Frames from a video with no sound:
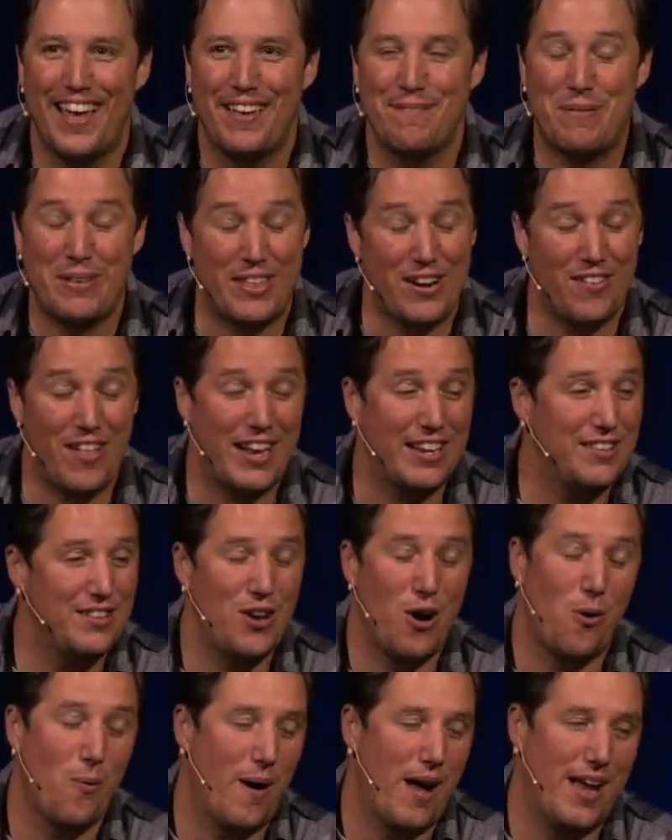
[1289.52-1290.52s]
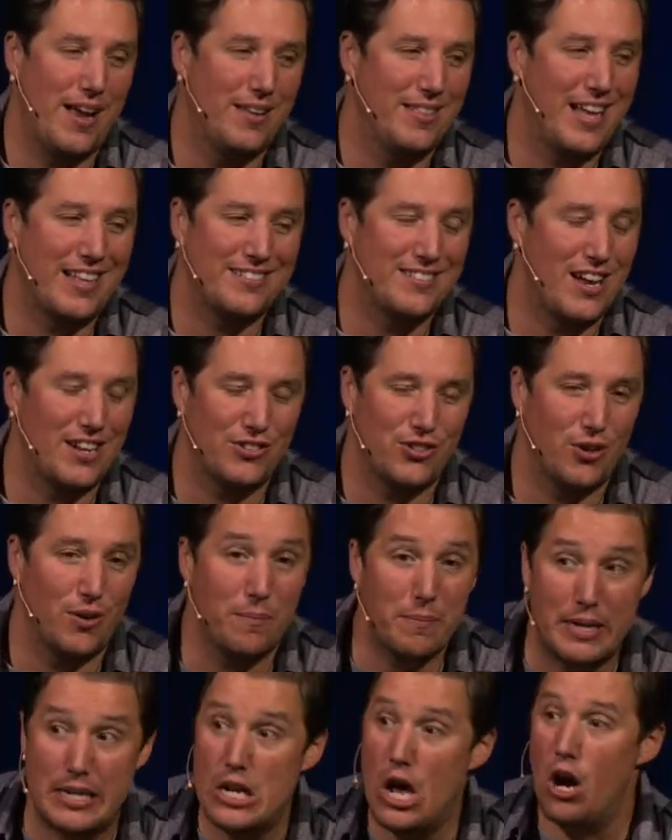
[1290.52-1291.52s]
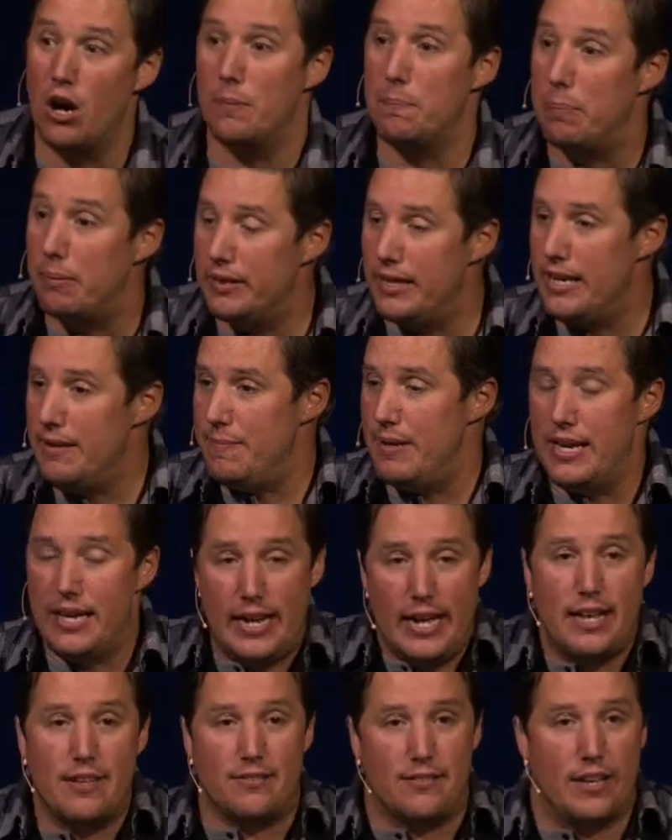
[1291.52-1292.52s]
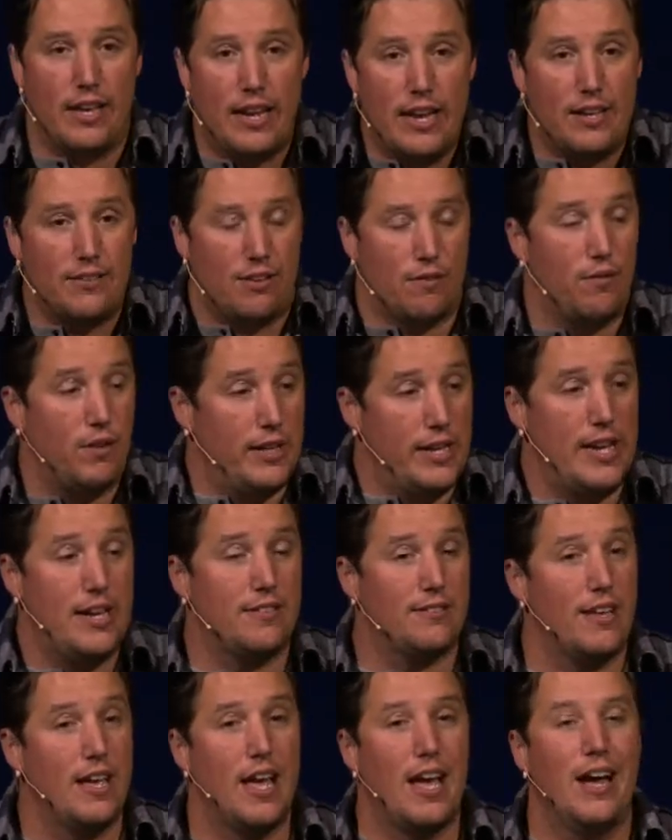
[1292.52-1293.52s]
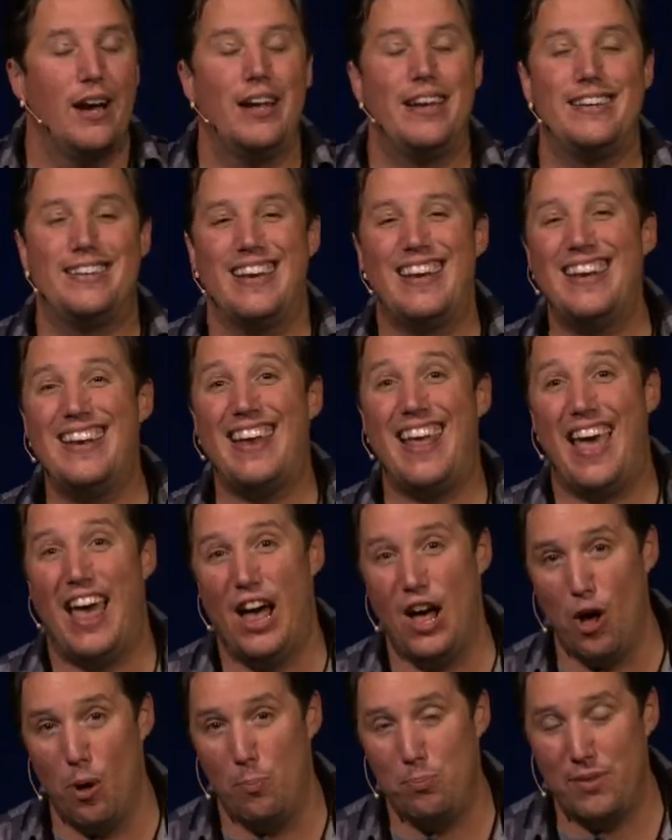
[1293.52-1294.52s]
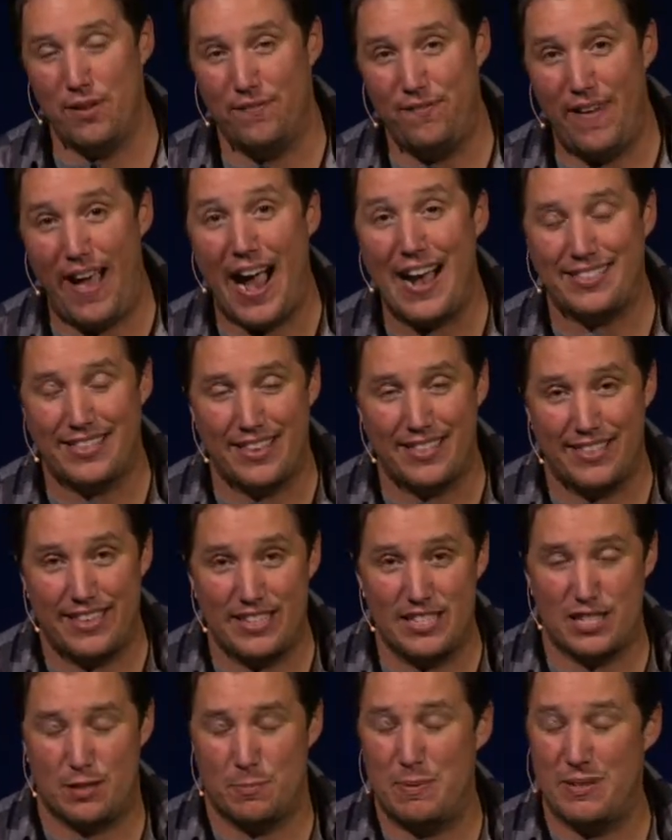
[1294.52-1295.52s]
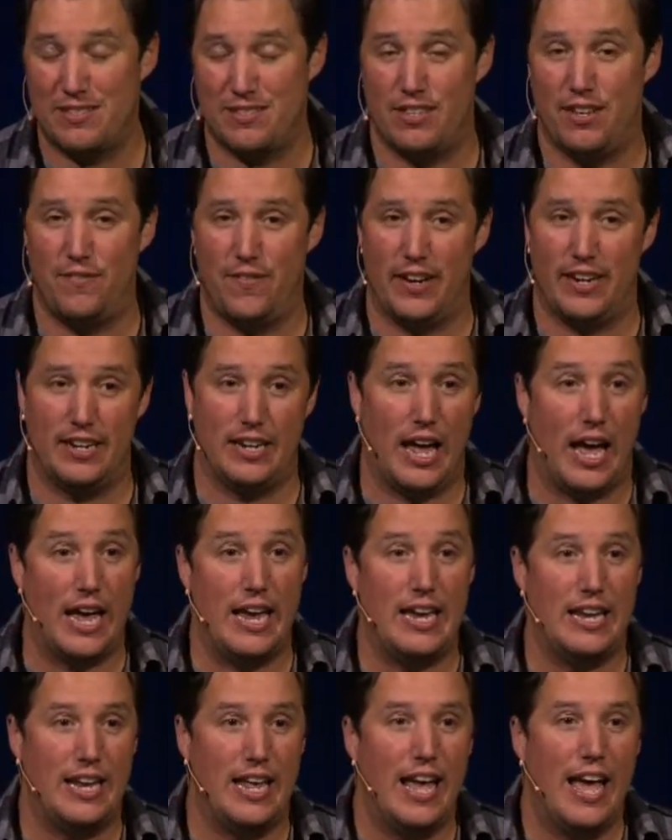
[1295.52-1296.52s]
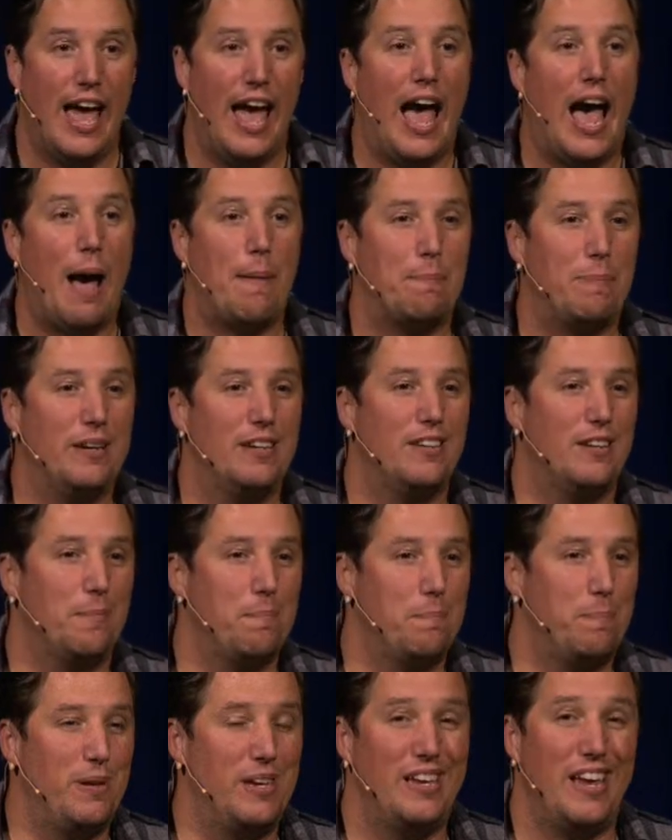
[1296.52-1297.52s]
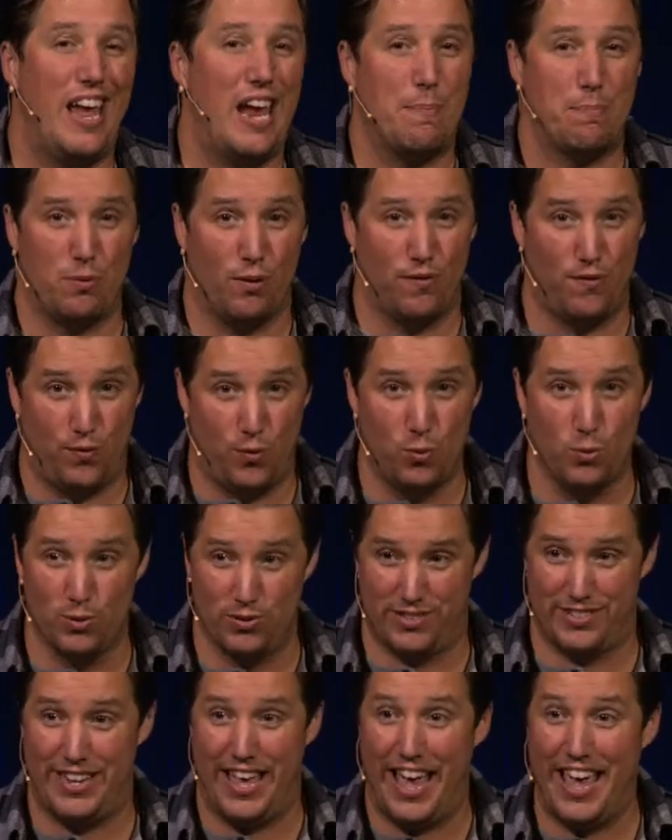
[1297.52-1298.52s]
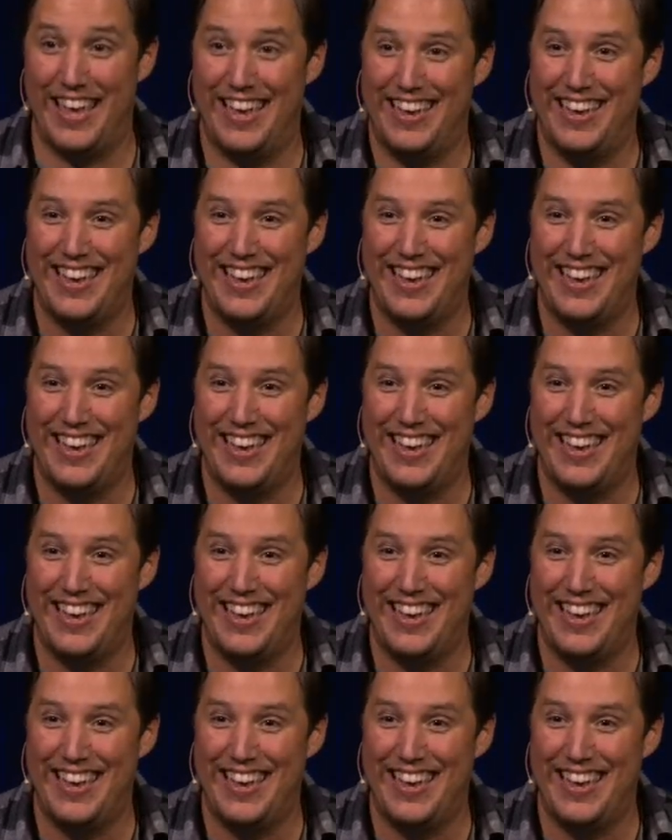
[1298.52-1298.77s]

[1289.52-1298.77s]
But they're like, no way, that's not true. I'm like, no, believe me, it is, it really is. It didn't help the fact that this specific night happened to be April Fool's Day.